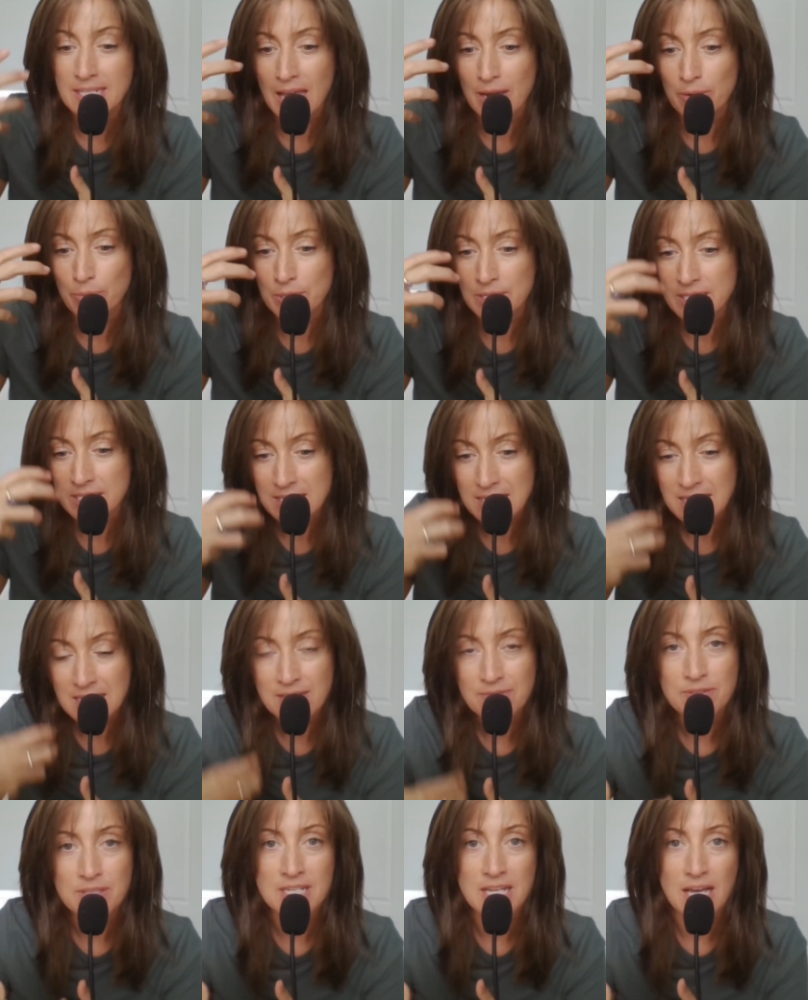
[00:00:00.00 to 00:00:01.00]
I
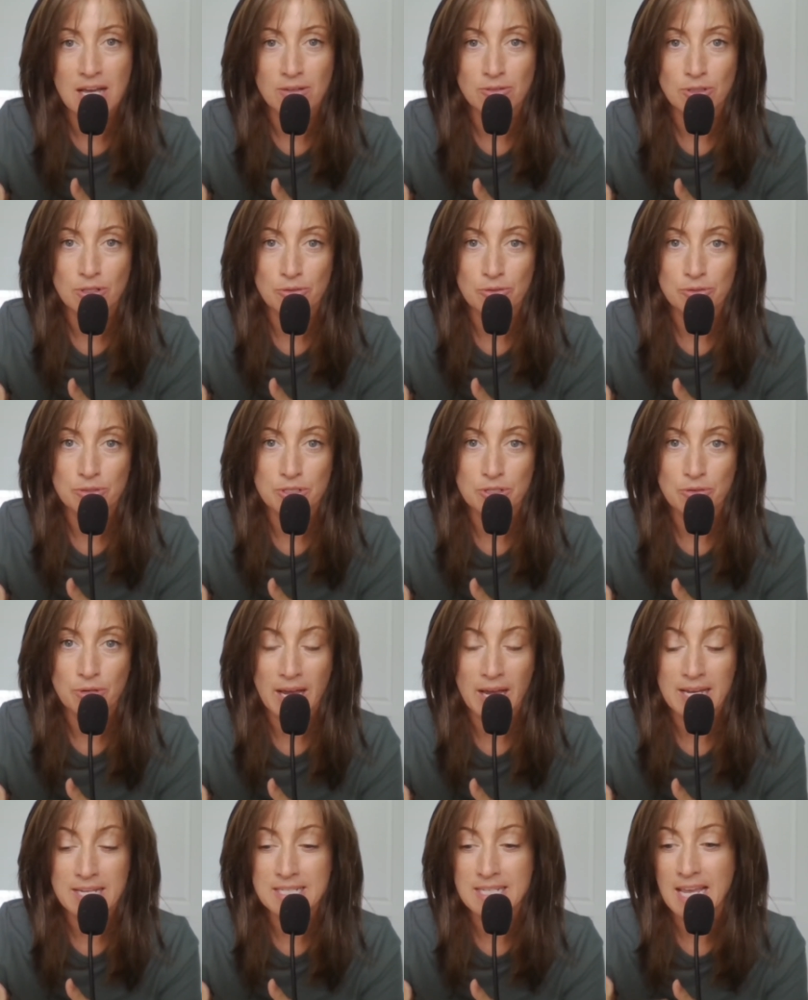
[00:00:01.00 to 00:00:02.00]
receive the download, you guys,